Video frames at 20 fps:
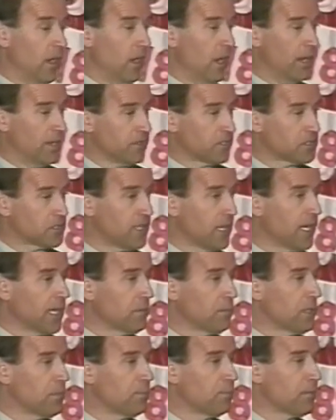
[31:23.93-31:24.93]

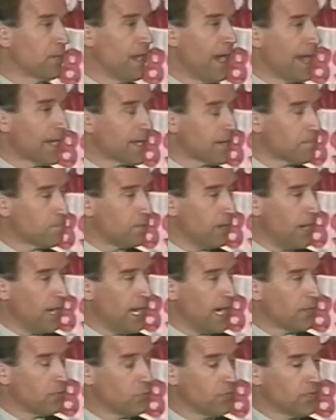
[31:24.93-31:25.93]
understandably
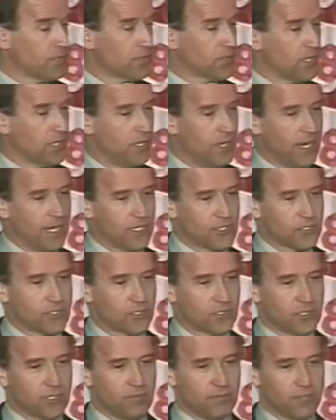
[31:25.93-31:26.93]
preoccupied with the
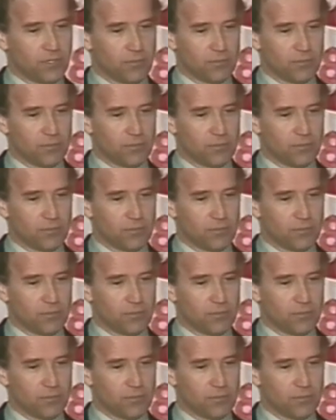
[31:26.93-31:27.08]
nature of your